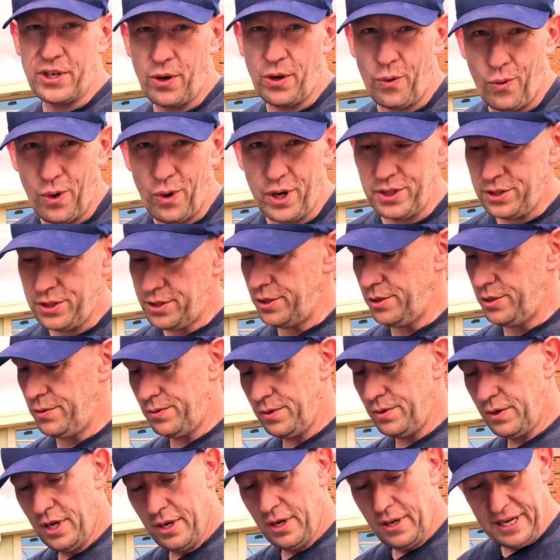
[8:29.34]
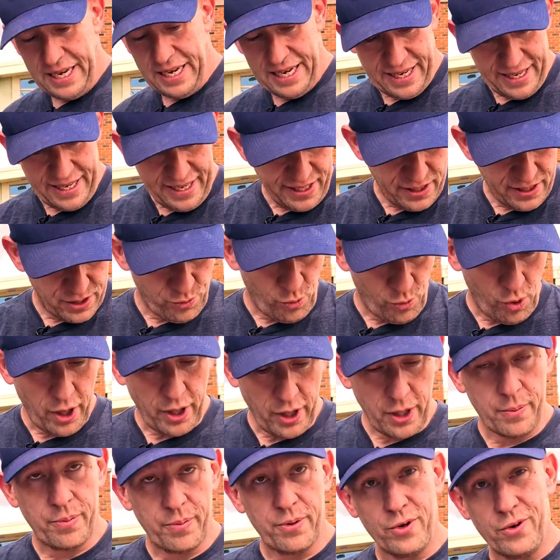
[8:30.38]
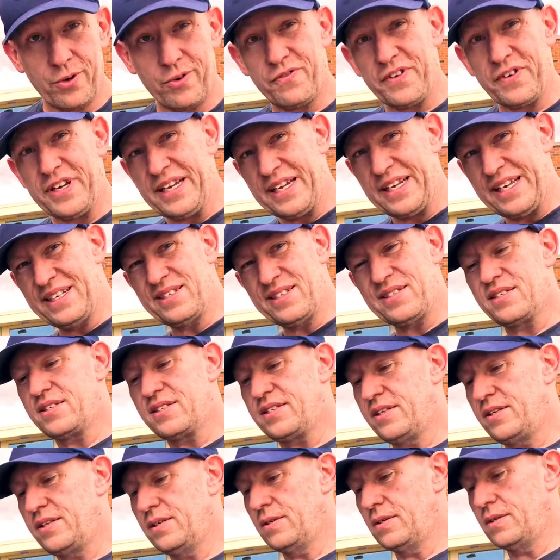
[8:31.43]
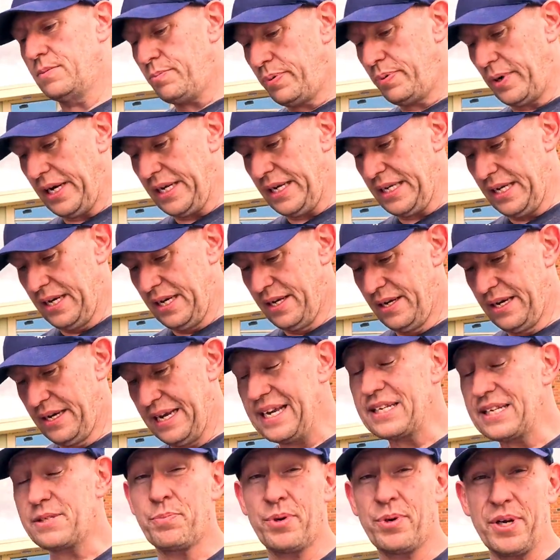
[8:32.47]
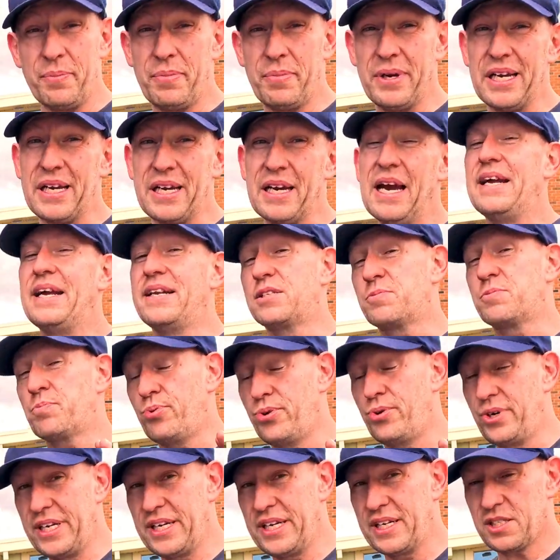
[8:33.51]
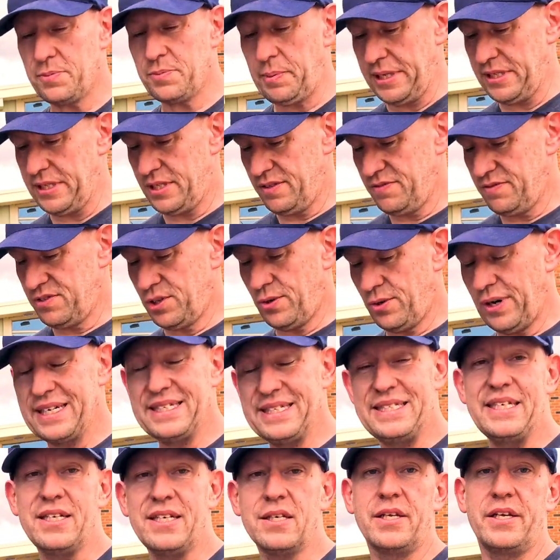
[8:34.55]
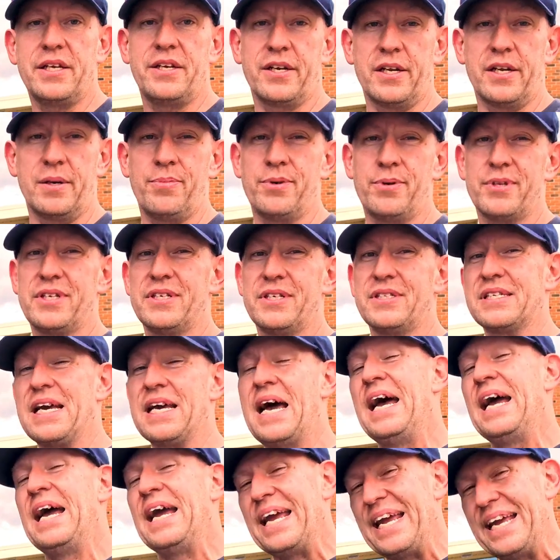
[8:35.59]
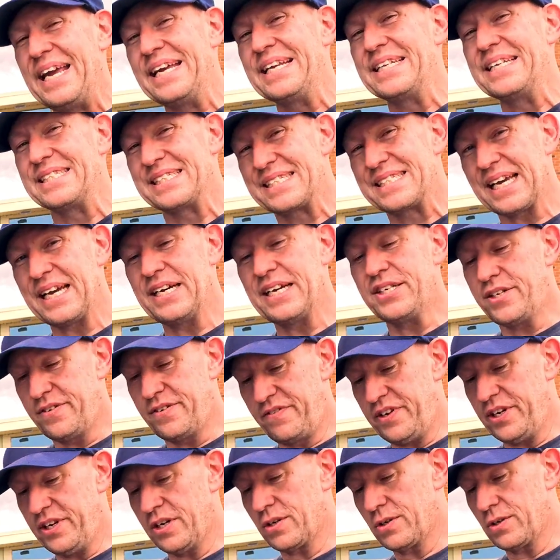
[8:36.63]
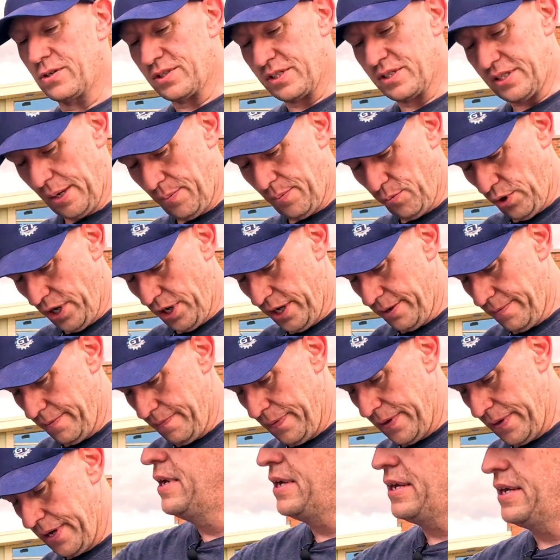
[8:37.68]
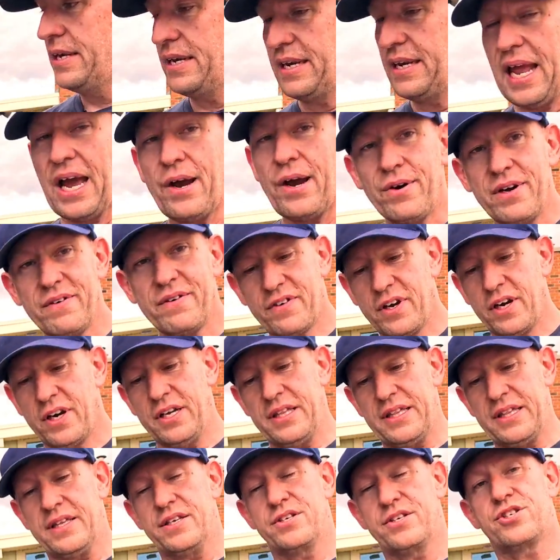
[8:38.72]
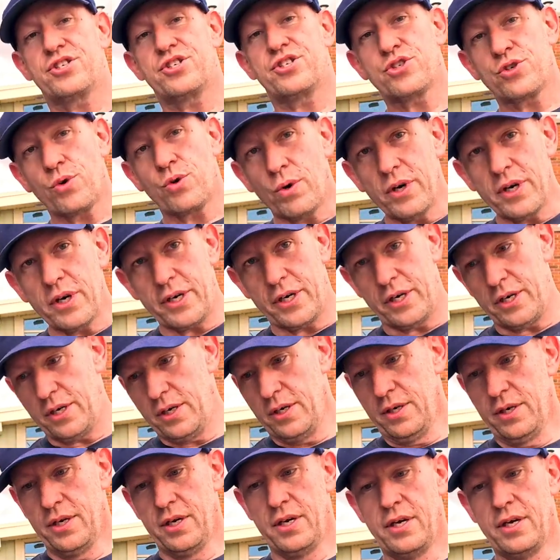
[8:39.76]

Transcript: don't want to. It is waterproof, it is sealed, but it's pretty big, it's pretty expensive. So ideally you're gonna put this inside your vehicle somewhere. Now I've got the shorter